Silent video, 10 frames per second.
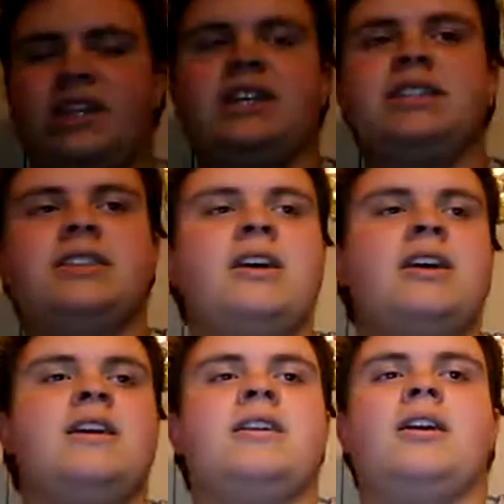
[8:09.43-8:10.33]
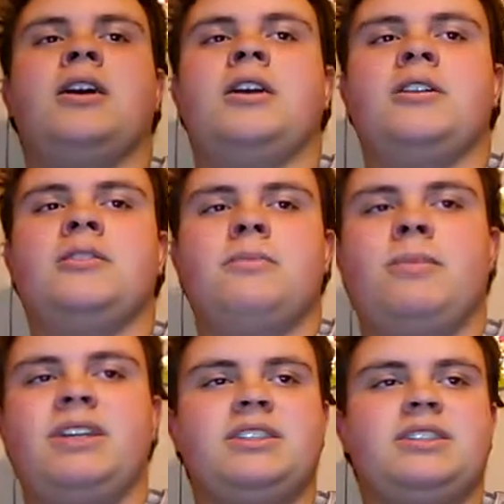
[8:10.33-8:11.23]
this,
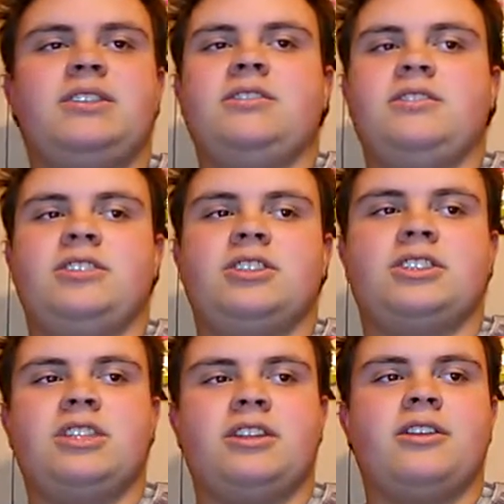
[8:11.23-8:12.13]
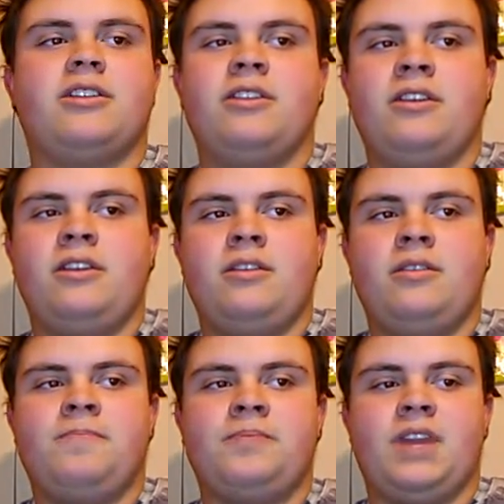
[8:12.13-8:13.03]
but basically you just sit there
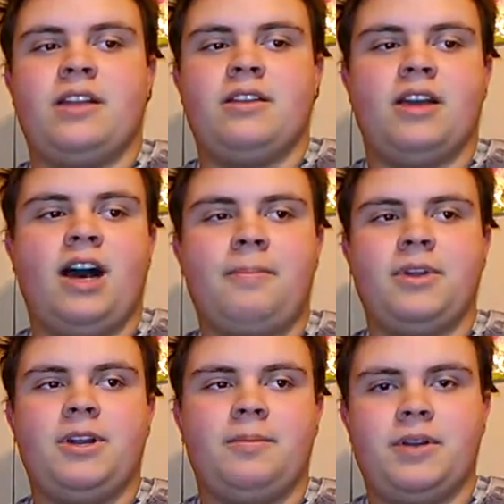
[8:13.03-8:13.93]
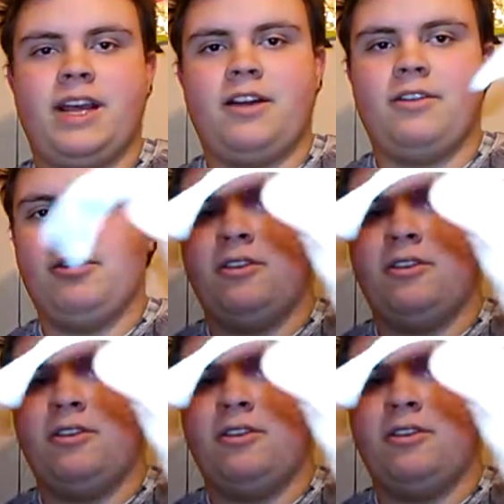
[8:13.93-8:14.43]
and you hop it up and down